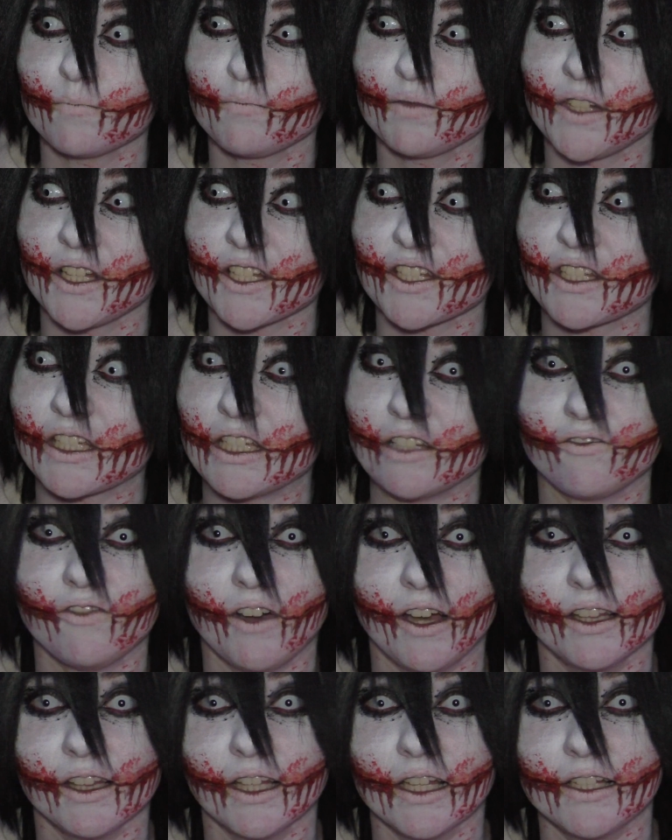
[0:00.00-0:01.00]
Plus, if
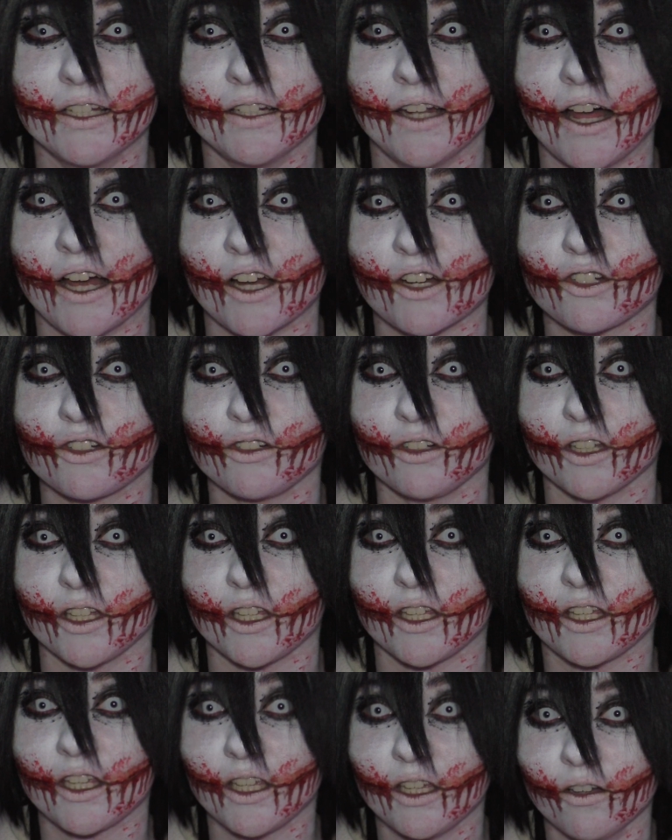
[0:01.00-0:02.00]
I let it actually
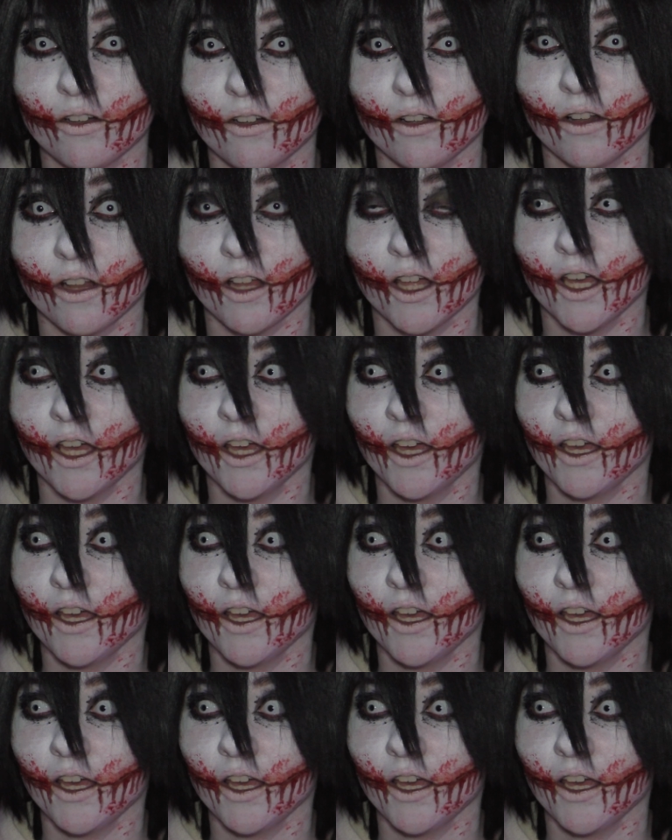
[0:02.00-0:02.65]
heal,